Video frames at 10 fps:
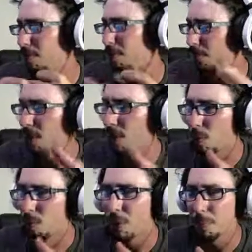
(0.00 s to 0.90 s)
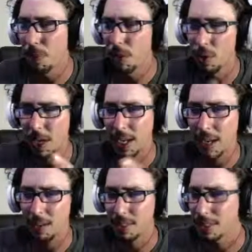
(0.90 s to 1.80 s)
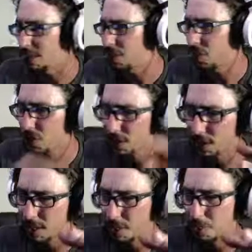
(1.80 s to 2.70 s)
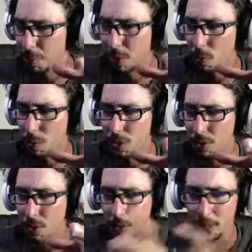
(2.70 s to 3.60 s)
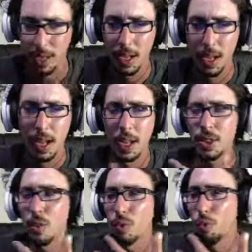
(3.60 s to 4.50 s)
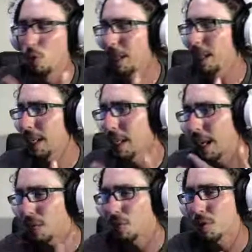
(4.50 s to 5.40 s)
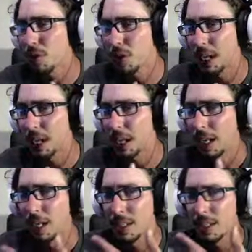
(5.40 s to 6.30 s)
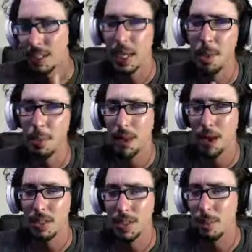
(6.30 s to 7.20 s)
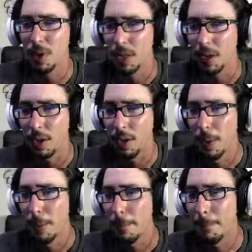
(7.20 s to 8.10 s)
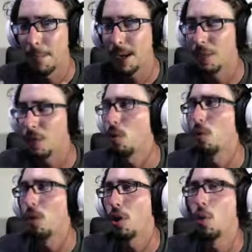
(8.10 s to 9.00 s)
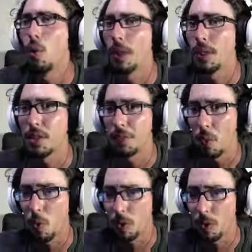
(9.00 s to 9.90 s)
the Milky Way galaxy get sucked in this black hole slowly. It's a really interesting sandbox simulator, but I don't know what it's for.